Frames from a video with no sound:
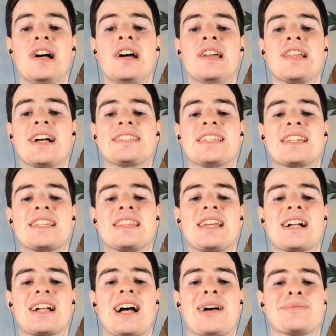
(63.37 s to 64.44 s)
That's
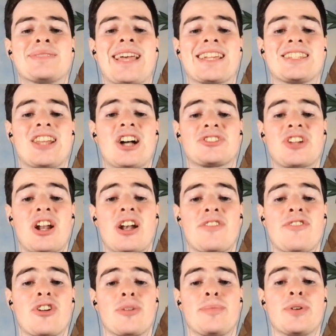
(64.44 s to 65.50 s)
linkedin.com/LockedOnNFL
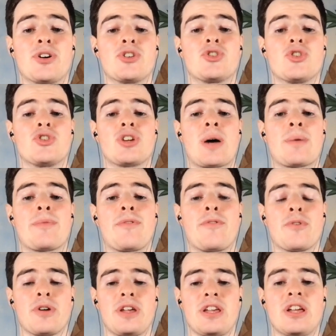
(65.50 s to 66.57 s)
to post your job
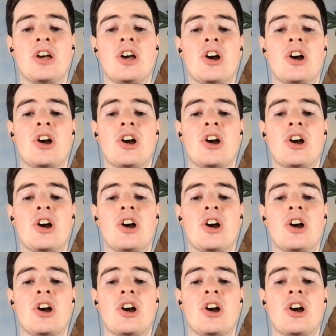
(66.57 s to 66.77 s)
free.